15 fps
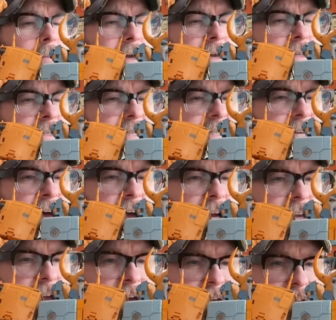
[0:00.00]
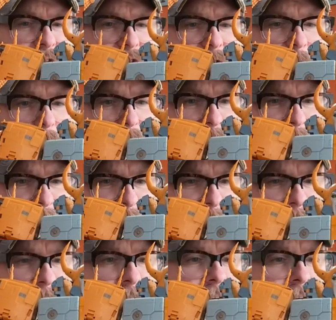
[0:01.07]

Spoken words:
in stock at Shozy,